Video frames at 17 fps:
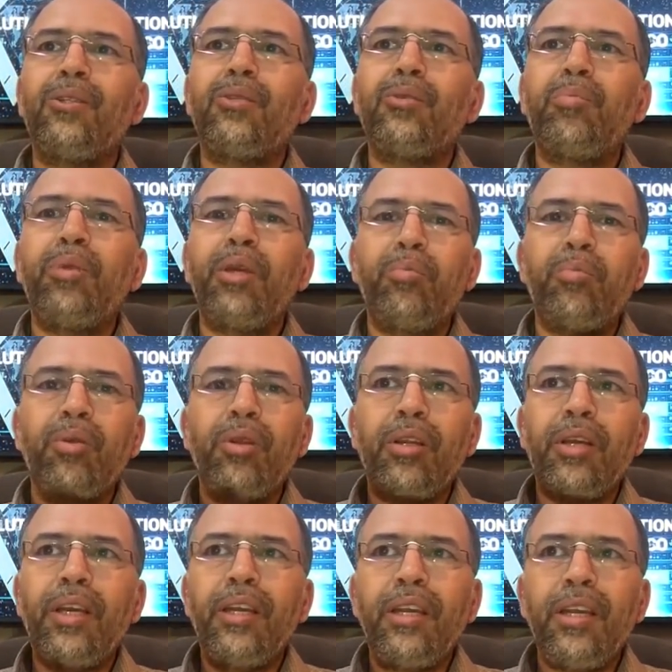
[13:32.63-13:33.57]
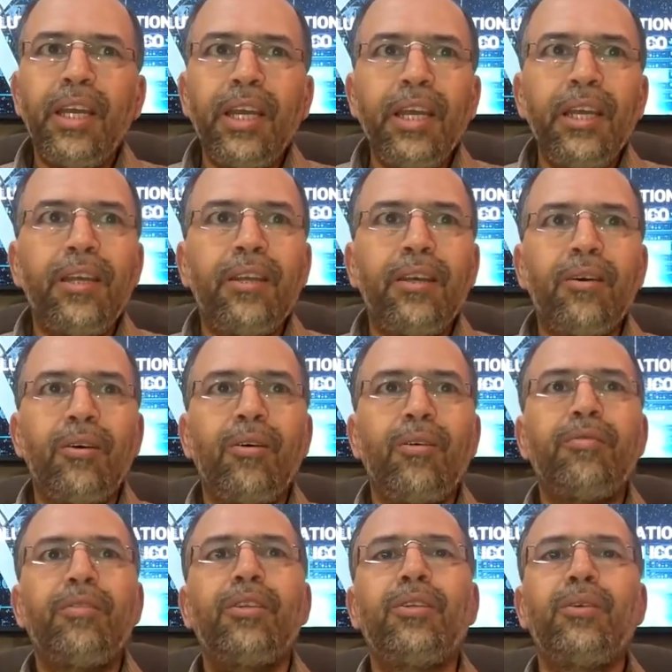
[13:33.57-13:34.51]
to people in need
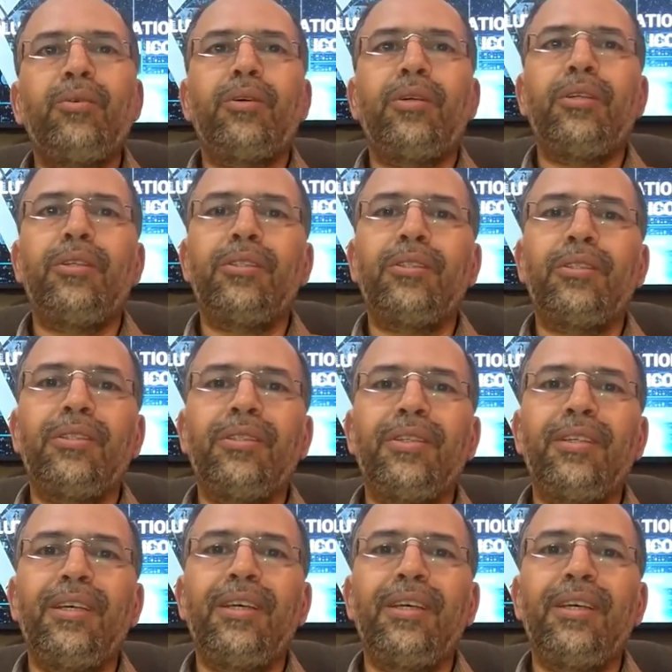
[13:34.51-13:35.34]
of the tokens,